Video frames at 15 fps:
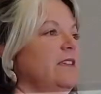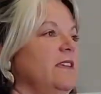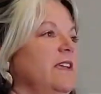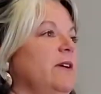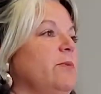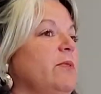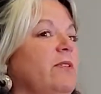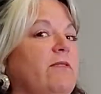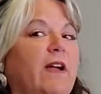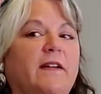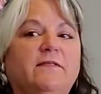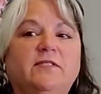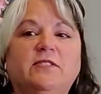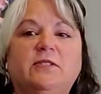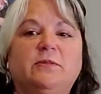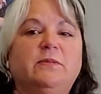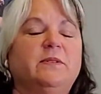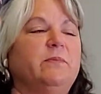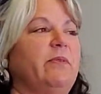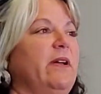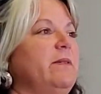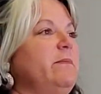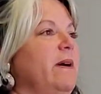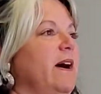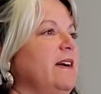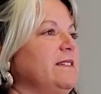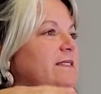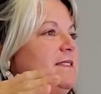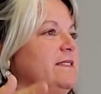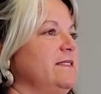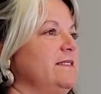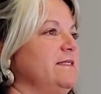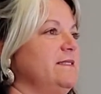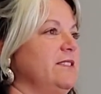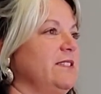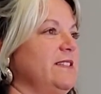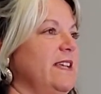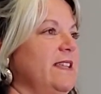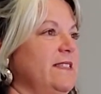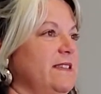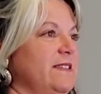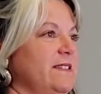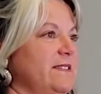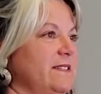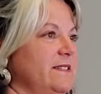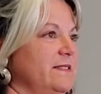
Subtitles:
It will arrive to you in a brown box, just like this.